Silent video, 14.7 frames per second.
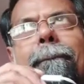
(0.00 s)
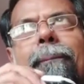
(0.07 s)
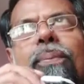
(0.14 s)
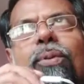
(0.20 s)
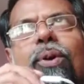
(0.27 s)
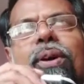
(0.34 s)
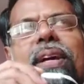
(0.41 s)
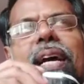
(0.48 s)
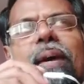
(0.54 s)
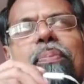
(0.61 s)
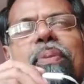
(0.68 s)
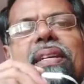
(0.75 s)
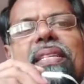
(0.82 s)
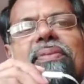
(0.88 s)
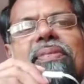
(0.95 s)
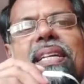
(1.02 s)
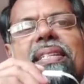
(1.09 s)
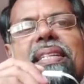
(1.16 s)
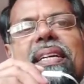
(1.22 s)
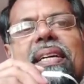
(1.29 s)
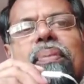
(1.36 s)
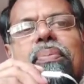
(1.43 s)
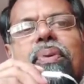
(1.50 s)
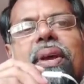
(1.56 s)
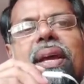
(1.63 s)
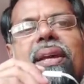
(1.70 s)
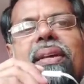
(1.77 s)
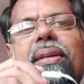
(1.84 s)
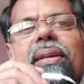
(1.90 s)
What happens if they take a
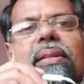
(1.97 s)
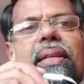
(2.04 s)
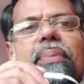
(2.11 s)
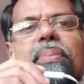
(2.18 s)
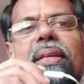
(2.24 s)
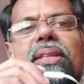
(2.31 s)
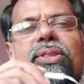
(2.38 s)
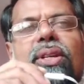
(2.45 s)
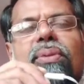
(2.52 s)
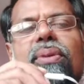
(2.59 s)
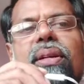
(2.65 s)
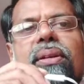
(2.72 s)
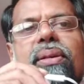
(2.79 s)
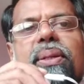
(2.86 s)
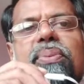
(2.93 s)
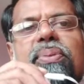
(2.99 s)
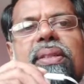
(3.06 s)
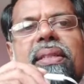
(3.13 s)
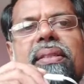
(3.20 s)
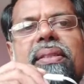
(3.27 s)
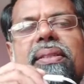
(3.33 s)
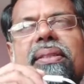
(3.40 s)
break? That mantra will not work.